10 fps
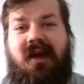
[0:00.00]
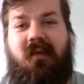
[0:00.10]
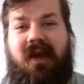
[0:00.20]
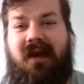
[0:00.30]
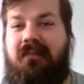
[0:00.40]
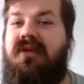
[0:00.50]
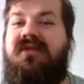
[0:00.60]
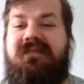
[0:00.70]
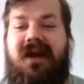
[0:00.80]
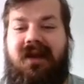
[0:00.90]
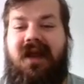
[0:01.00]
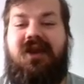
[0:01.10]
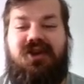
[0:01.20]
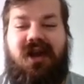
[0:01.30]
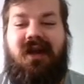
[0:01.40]
where moves by
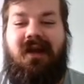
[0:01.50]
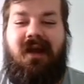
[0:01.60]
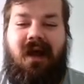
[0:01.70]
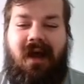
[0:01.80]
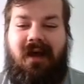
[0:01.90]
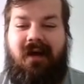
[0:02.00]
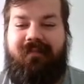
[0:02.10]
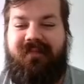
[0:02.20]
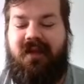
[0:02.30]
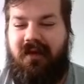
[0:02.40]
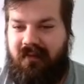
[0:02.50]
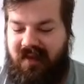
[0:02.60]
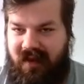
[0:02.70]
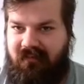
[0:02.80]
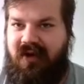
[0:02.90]
nature are
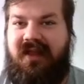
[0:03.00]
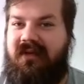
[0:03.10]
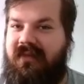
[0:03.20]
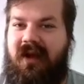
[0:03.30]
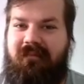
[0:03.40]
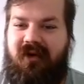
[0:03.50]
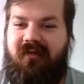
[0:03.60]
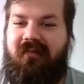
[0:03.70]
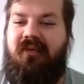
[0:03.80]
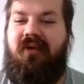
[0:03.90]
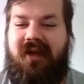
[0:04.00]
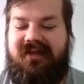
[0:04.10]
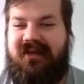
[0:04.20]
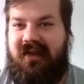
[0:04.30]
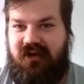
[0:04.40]
the random number of
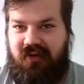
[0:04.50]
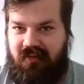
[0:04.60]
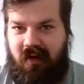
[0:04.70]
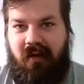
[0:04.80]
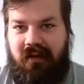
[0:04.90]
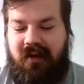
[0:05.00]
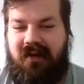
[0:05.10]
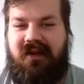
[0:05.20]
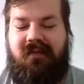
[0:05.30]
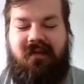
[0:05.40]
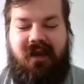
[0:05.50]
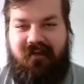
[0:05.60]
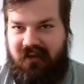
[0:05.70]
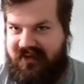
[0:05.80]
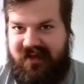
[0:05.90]
points that you roll,
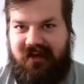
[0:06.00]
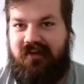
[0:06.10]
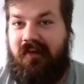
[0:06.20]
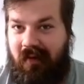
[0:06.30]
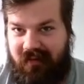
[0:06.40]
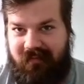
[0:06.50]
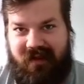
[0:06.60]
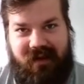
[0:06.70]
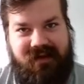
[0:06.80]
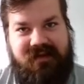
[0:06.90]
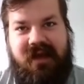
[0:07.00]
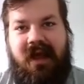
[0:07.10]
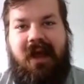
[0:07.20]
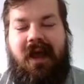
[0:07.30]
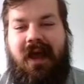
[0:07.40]
if you decide to roll them, that is,
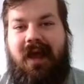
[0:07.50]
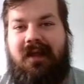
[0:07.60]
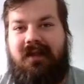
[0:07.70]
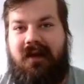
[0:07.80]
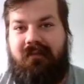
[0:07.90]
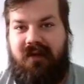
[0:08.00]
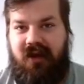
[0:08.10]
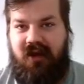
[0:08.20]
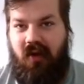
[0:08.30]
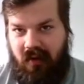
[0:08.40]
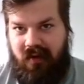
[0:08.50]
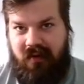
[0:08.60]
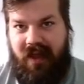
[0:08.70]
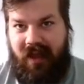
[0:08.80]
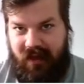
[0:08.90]
and uh, your
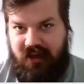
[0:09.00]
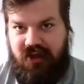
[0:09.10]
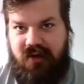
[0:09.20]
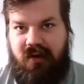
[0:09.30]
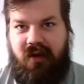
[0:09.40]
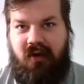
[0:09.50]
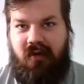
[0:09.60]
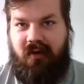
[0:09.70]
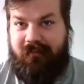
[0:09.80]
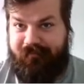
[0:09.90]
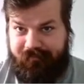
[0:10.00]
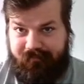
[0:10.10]
edge, your